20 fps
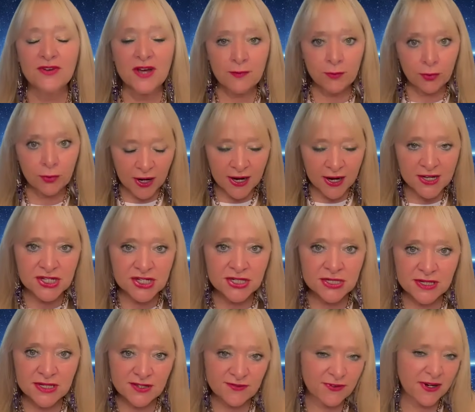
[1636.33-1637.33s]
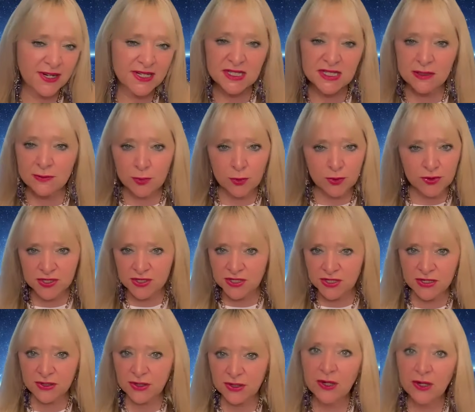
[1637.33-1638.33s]
vibrations. It's very simple to
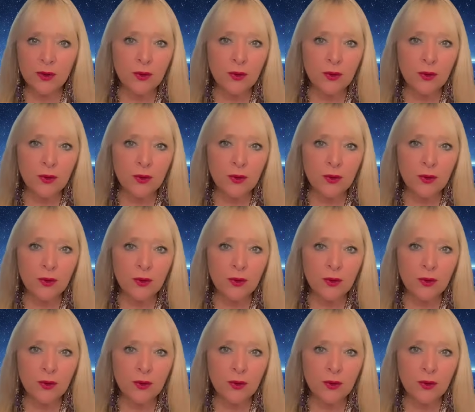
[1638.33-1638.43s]
do.